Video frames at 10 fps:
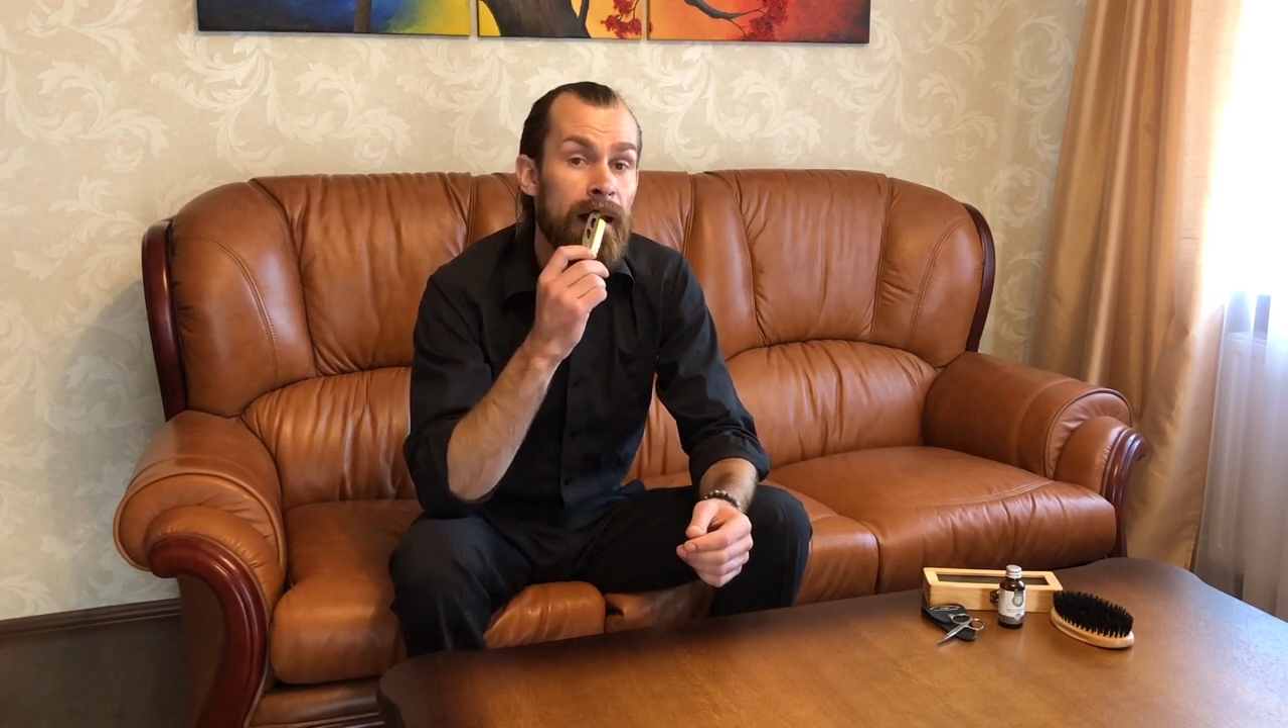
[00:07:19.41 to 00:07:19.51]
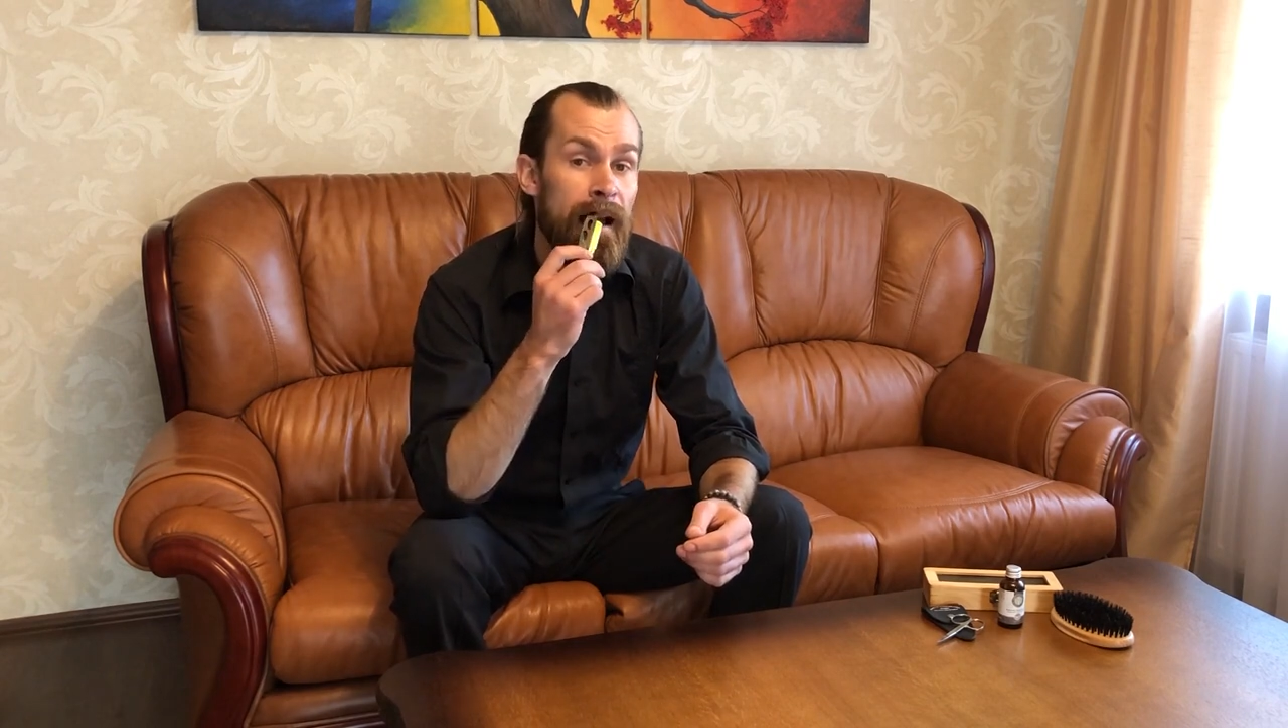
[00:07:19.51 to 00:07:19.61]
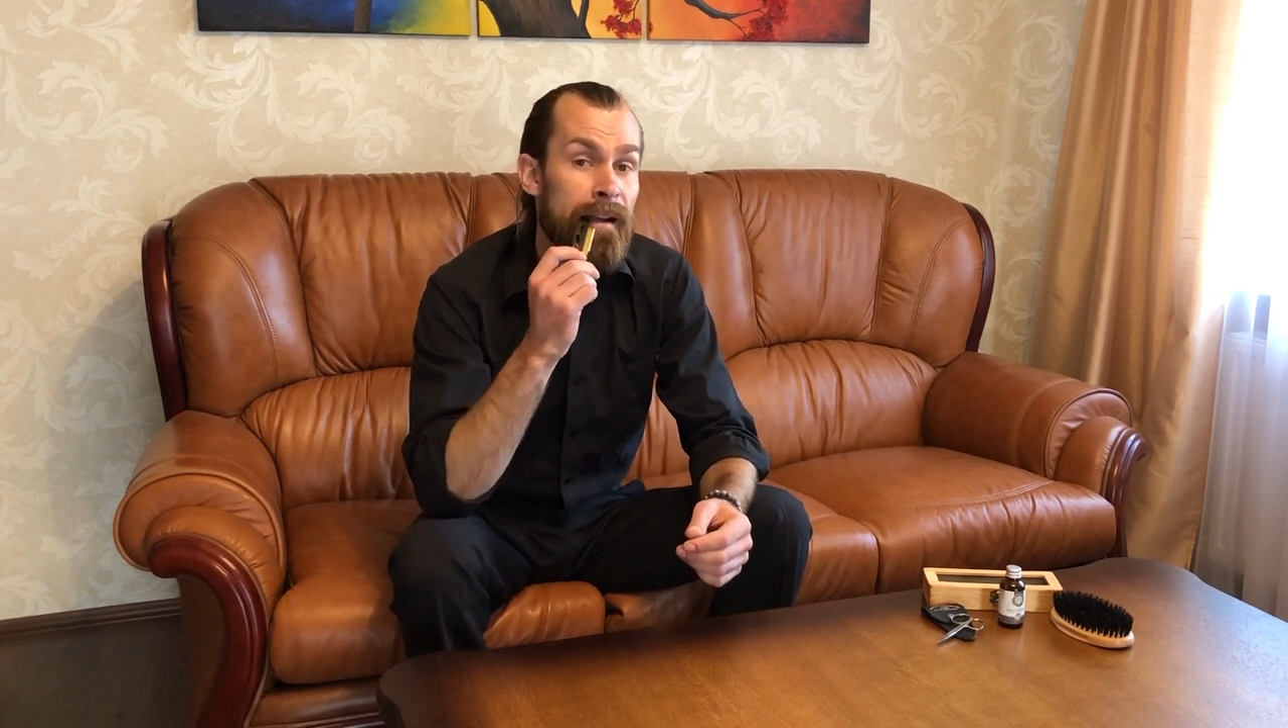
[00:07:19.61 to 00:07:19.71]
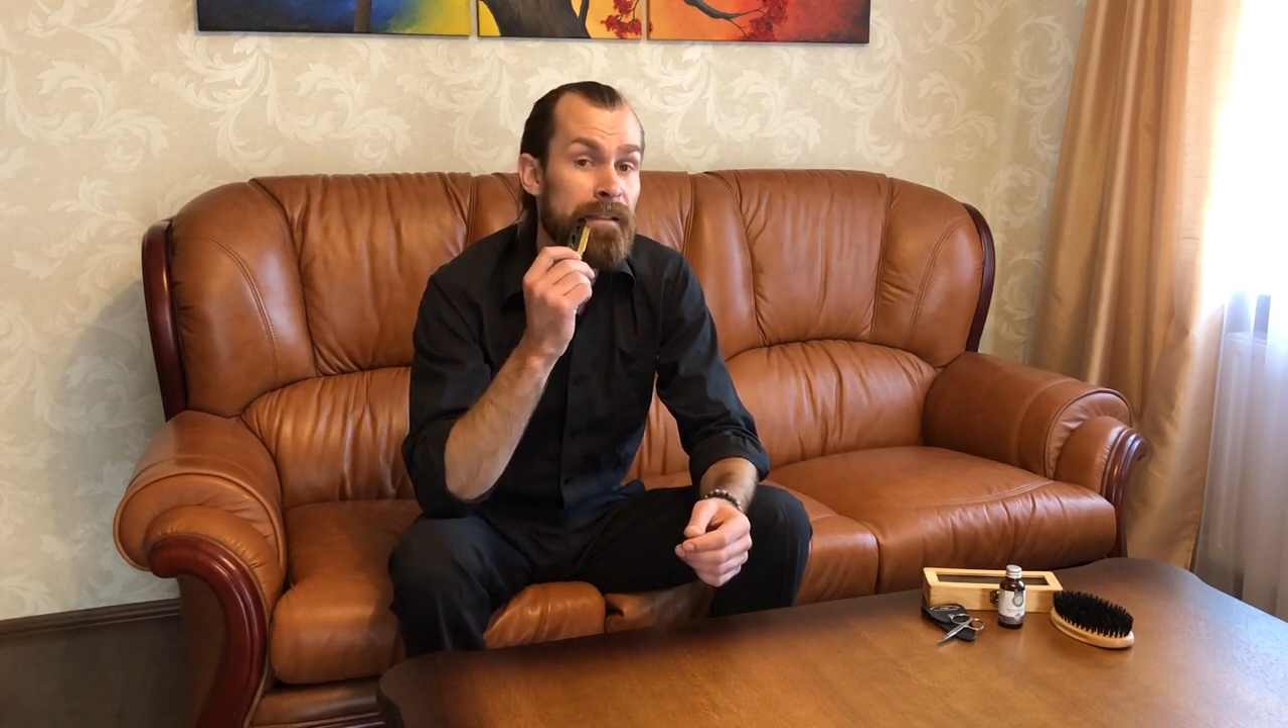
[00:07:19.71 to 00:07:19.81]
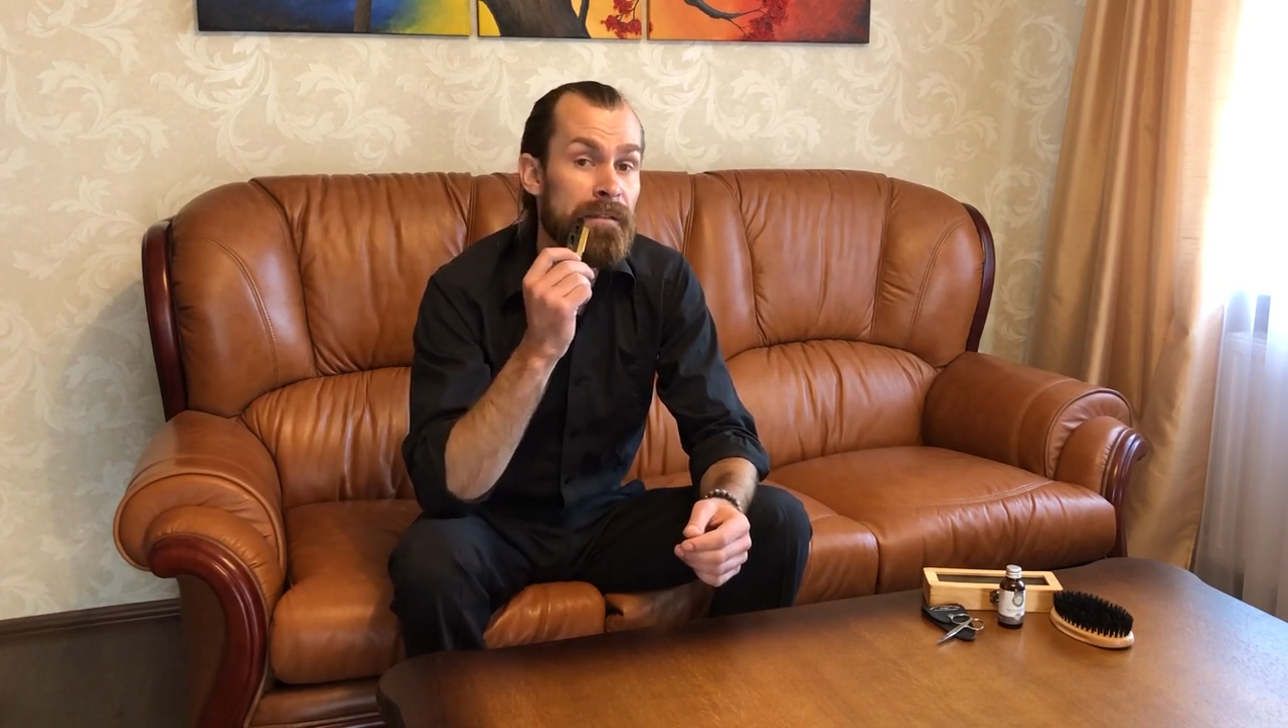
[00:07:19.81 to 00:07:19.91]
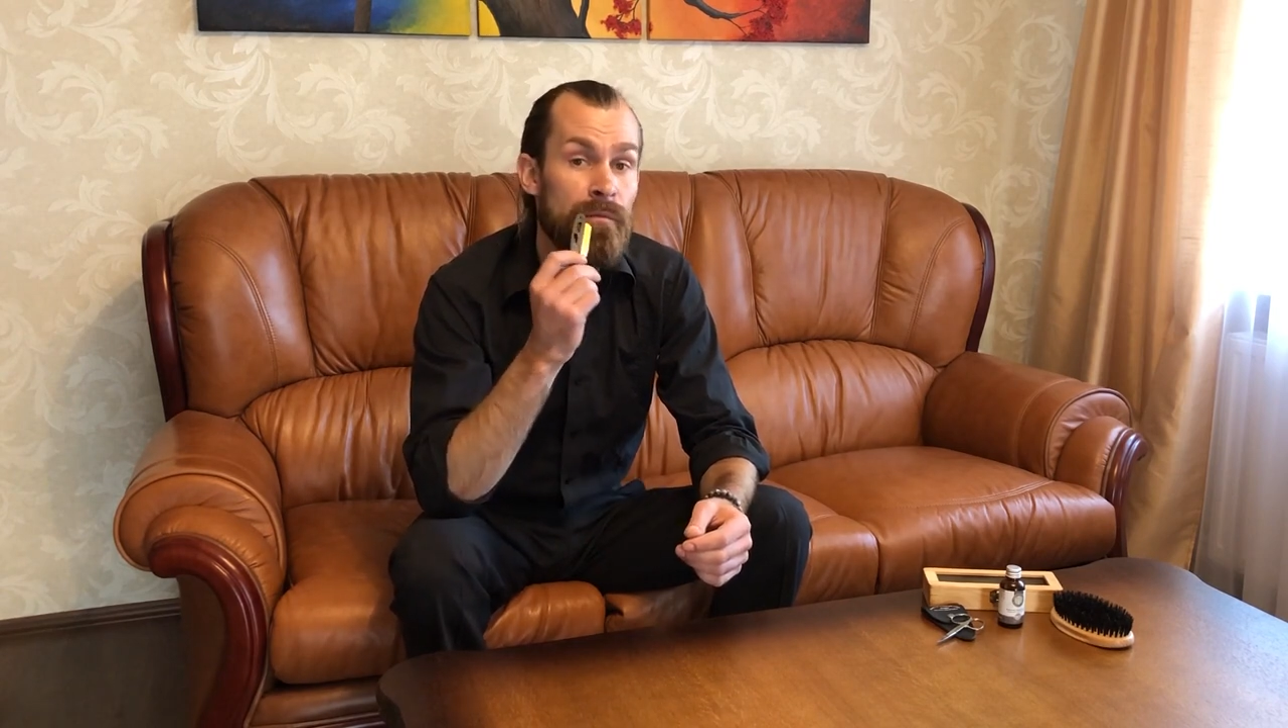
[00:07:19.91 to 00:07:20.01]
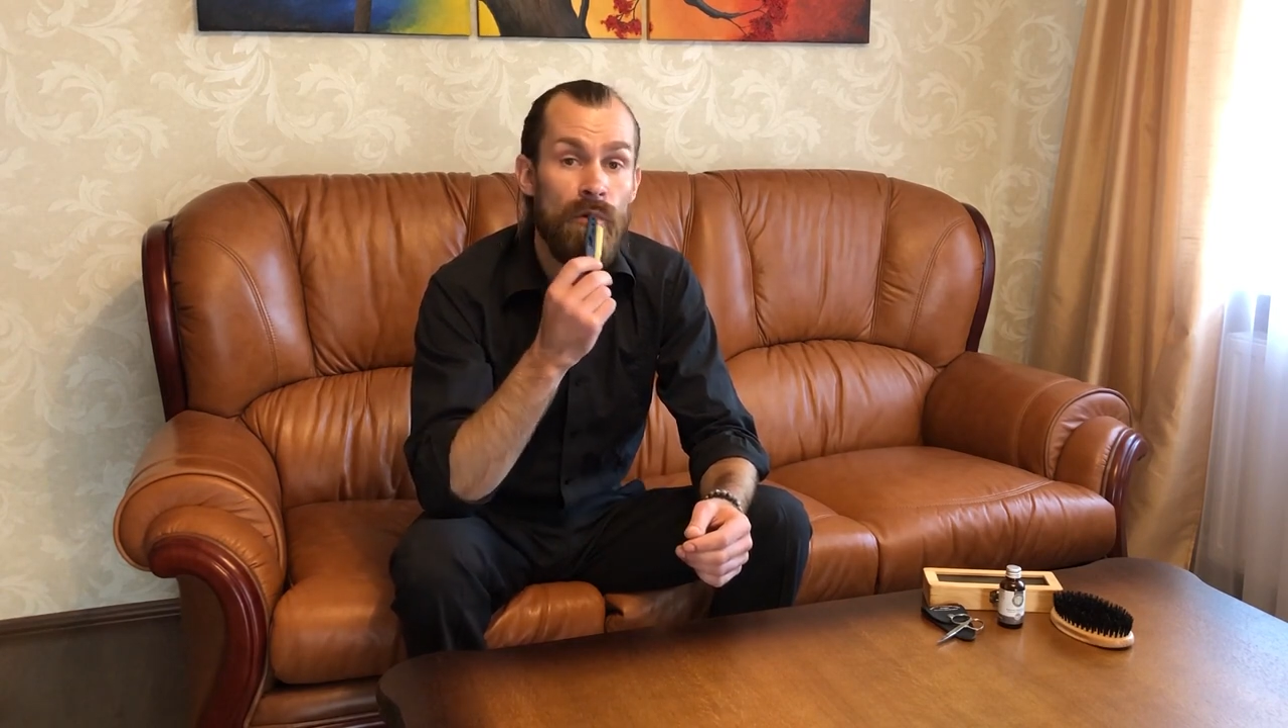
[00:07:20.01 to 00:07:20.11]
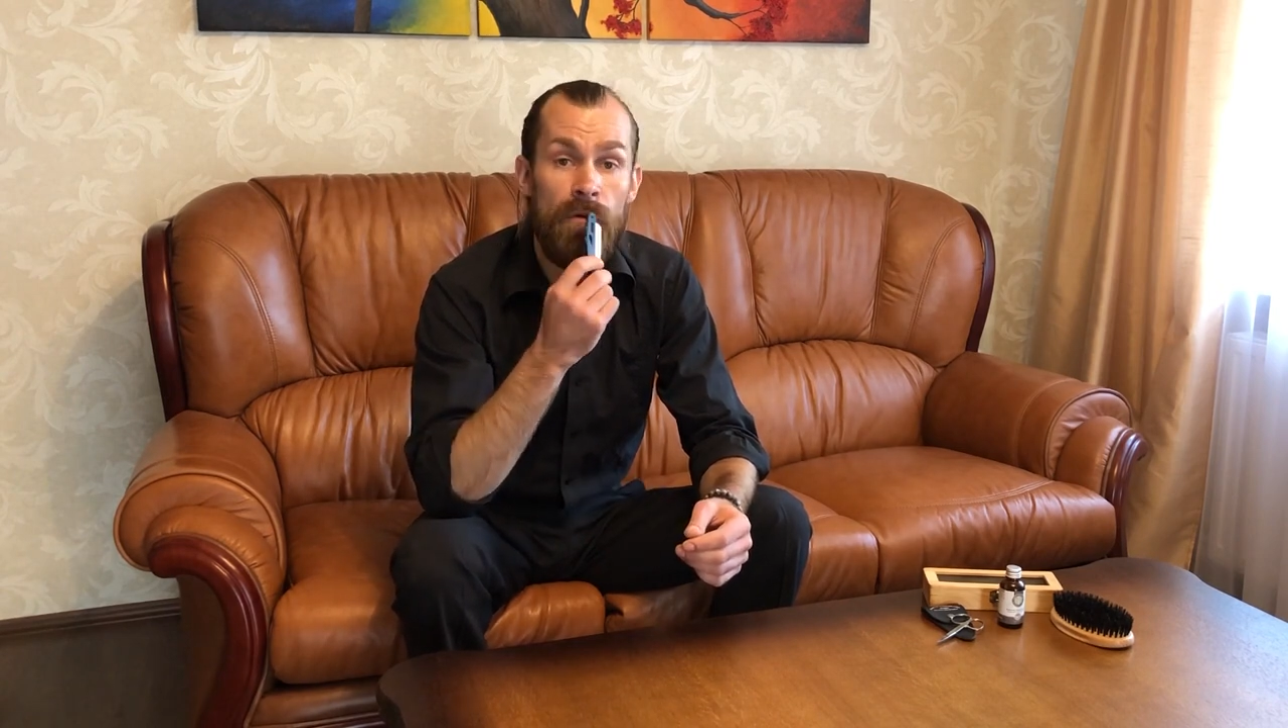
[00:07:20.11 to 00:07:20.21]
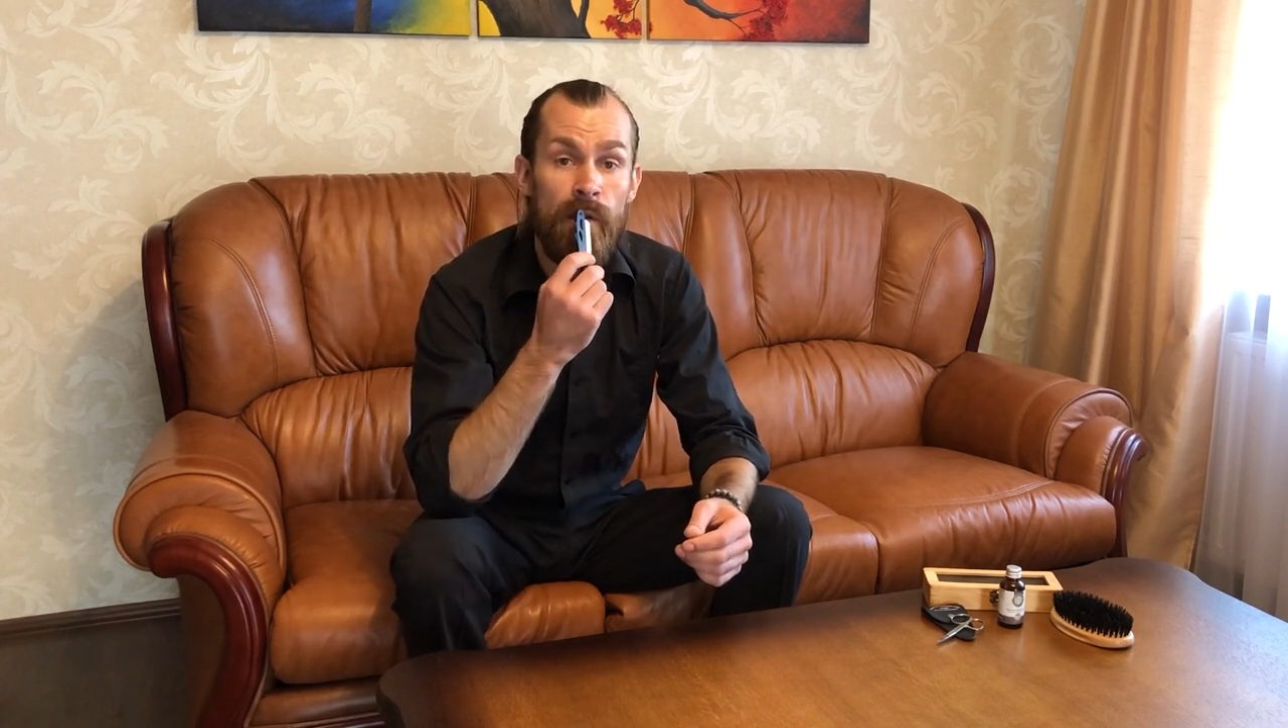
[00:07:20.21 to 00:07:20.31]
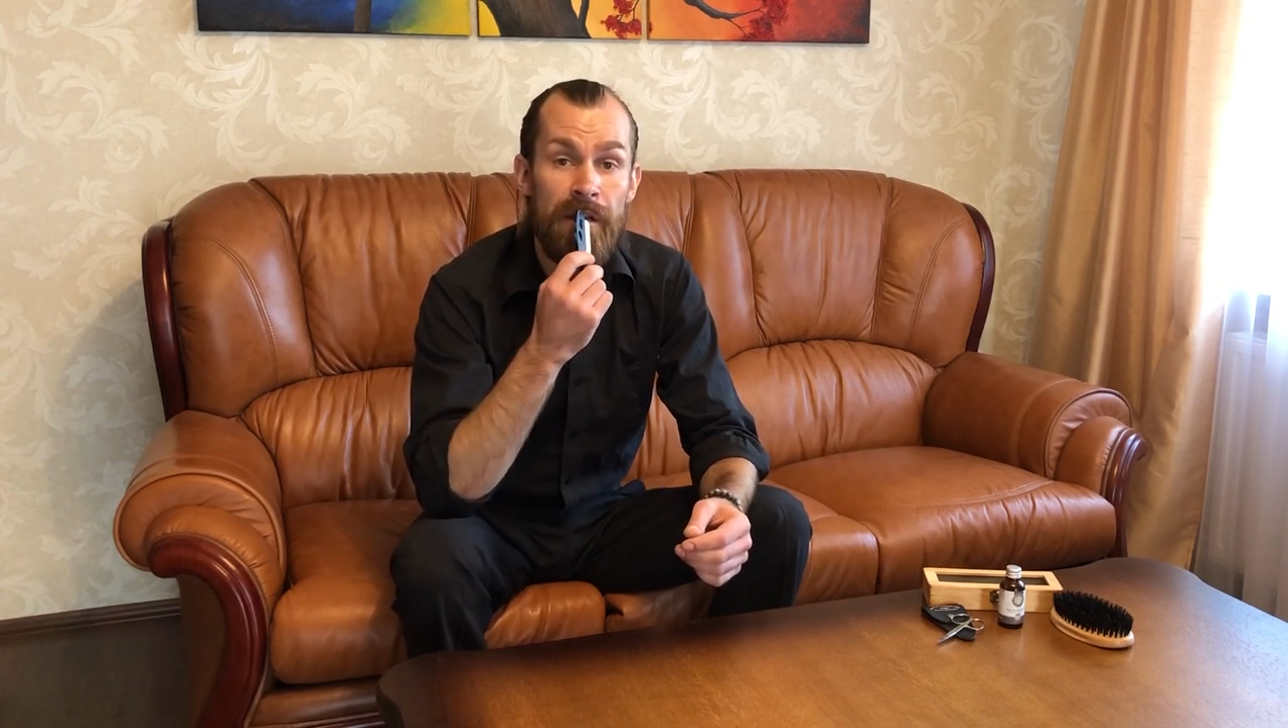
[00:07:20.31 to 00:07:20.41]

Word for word: lines for a